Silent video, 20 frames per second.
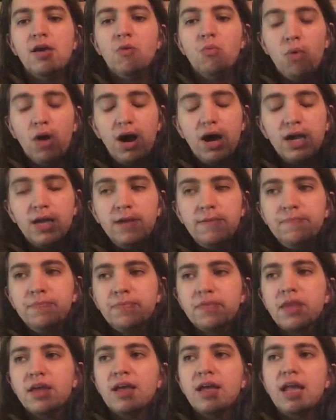Why?
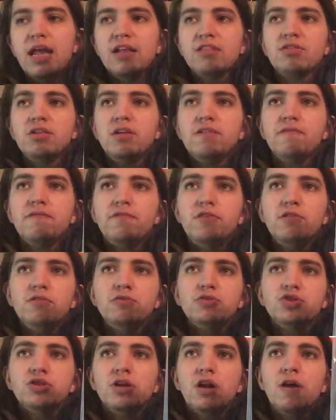it's the
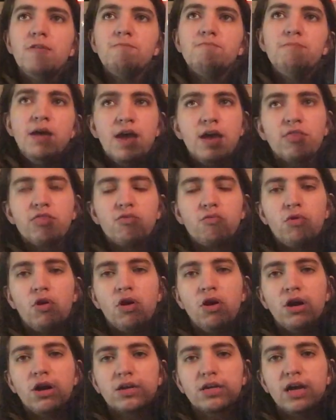infusion of math
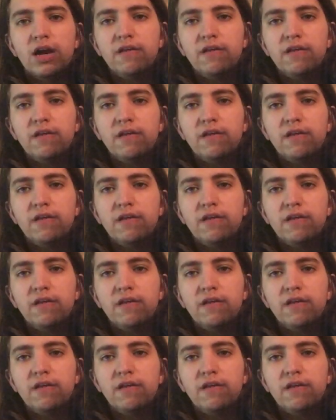rock,